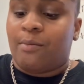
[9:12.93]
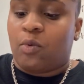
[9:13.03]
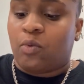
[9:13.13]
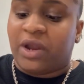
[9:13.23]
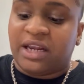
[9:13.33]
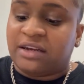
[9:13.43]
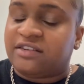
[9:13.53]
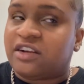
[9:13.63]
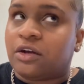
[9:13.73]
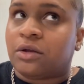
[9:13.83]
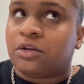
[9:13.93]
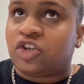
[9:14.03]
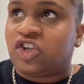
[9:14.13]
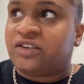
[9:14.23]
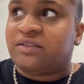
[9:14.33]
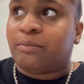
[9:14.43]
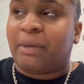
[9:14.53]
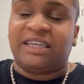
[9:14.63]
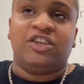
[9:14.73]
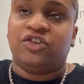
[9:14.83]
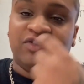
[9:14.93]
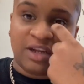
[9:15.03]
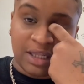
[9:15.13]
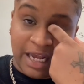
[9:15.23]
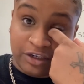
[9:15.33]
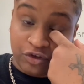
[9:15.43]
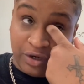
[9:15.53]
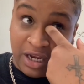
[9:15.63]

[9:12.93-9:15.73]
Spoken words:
waiting until my teacher's done lecturing,